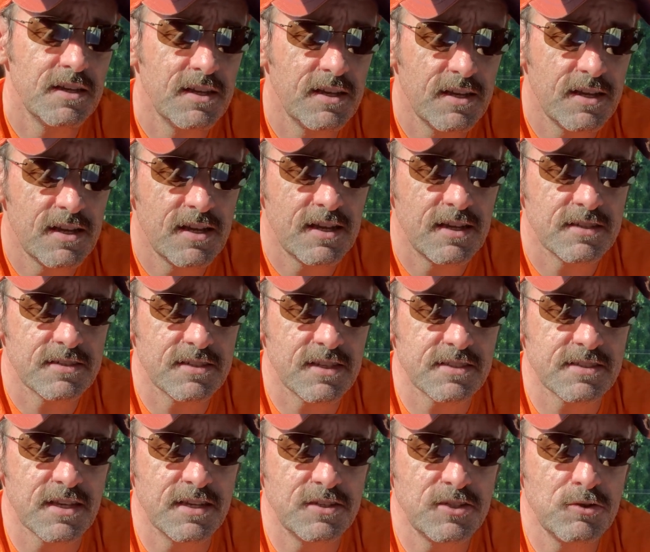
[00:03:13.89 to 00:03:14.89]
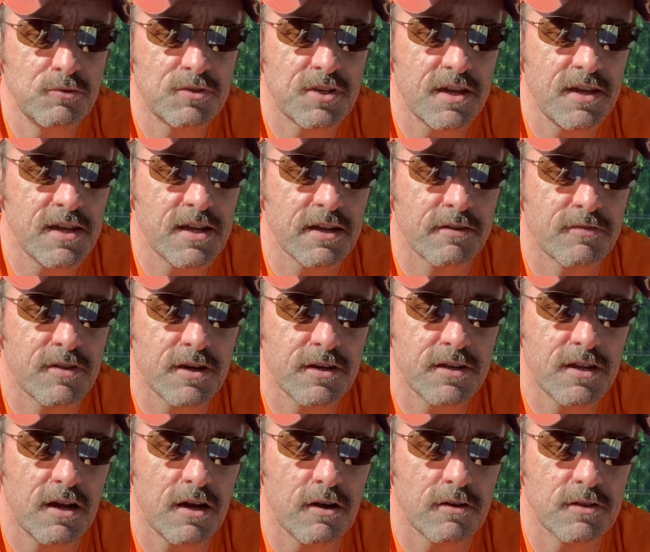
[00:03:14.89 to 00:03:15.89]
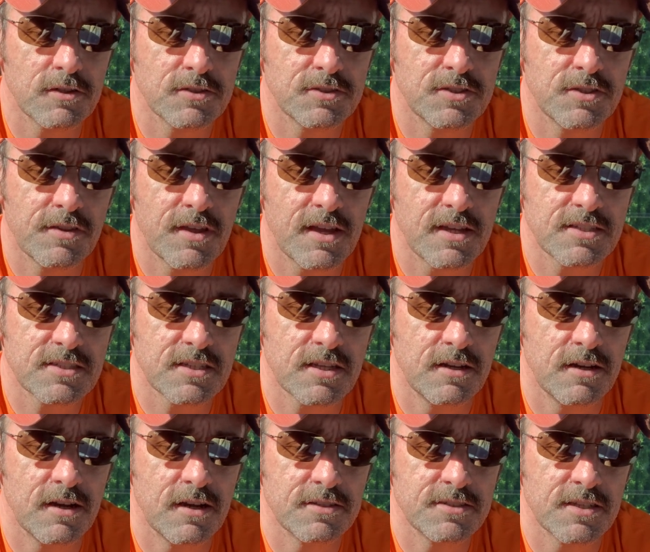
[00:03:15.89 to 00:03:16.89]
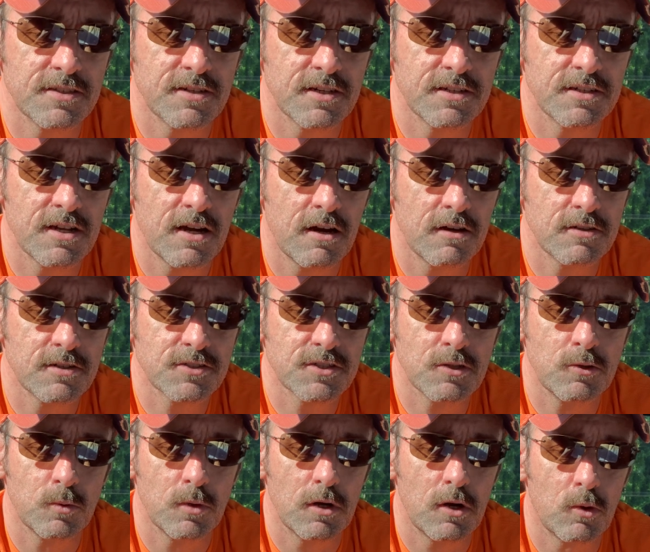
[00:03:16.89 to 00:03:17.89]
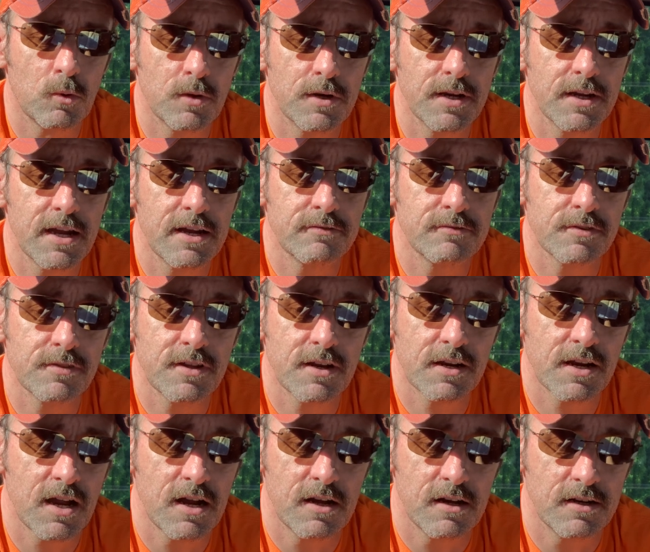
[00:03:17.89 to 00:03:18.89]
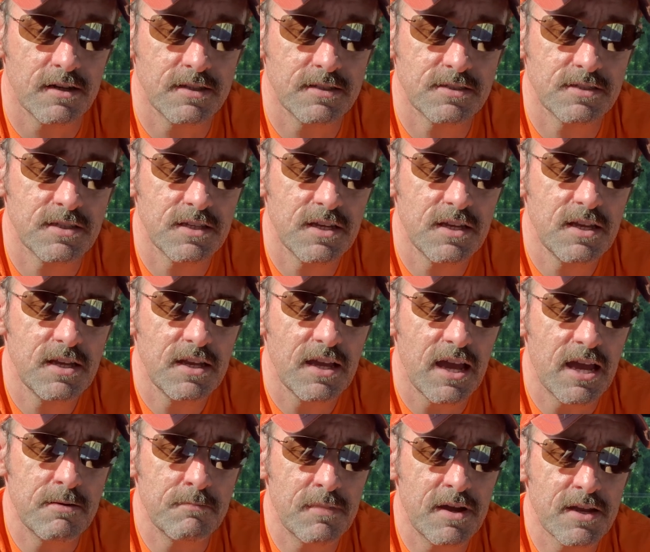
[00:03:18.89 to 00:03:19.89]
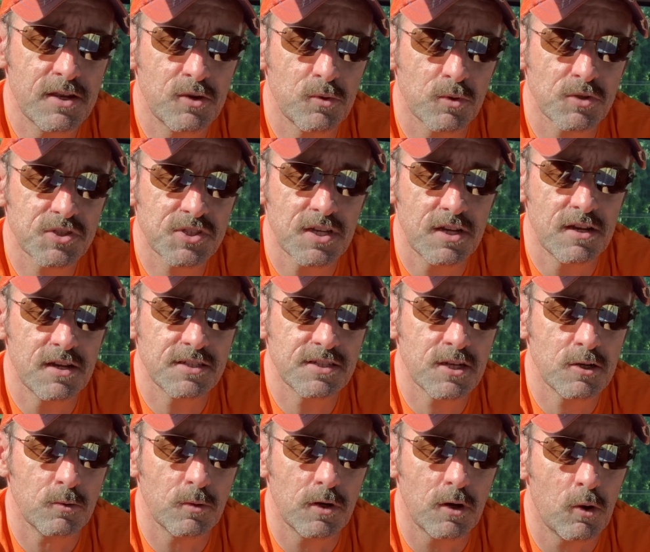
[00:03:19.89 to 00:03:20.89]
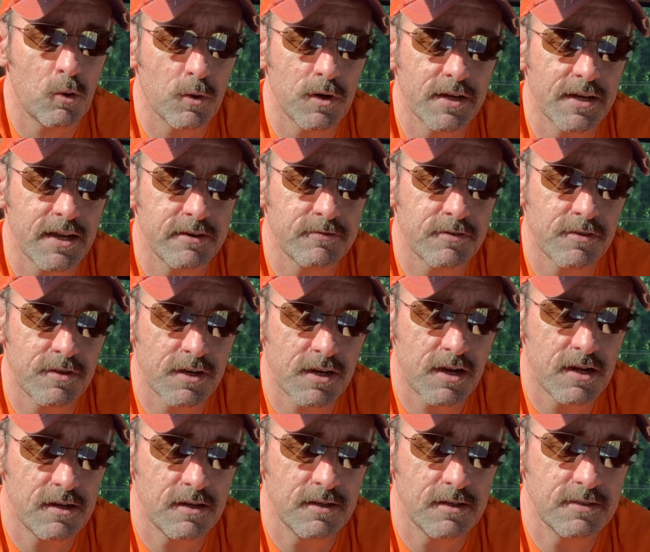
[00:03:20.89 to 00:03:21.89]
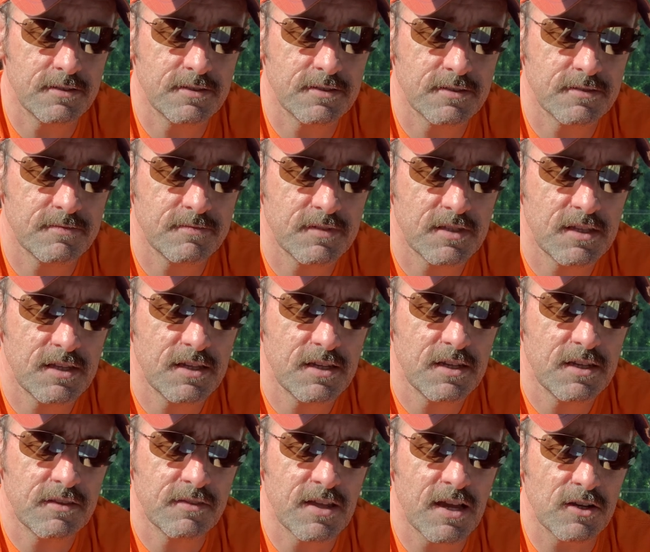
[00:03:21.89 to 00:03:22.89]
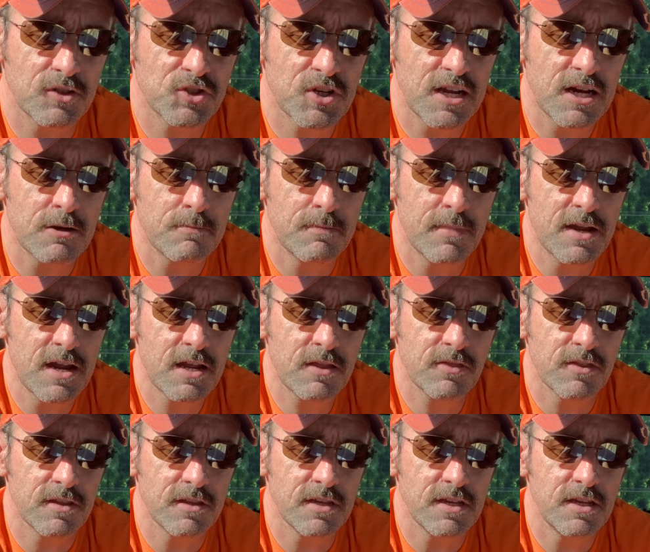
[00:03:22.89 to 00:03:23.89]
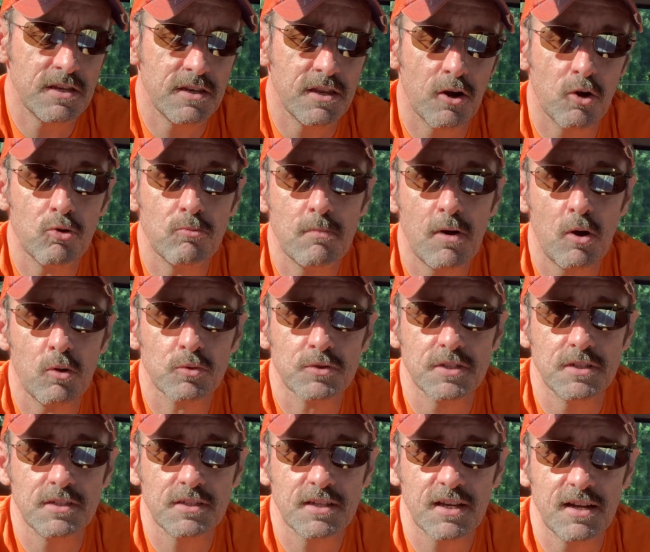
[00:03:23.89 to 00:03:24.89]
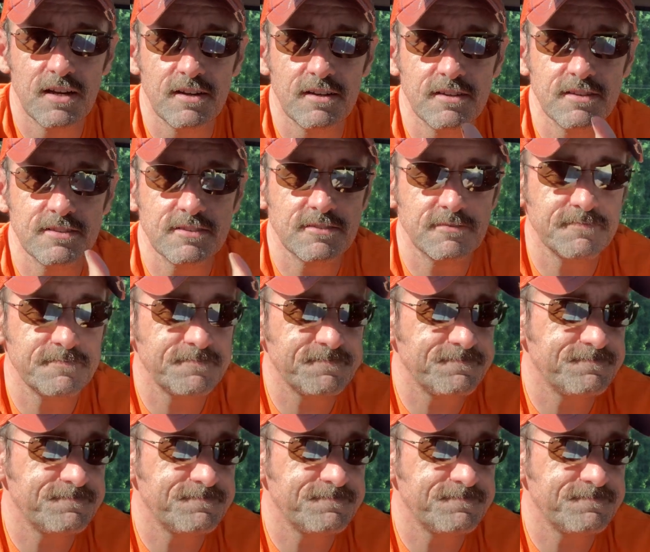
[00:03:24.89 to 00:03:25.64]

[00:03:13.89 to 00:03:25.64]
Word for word: It says, And you take of their daughters to thy sons, and their daughters go a-whoring after their gods, and make your sons go a-whoring after their gods. Thou shalt make thee no molten gods.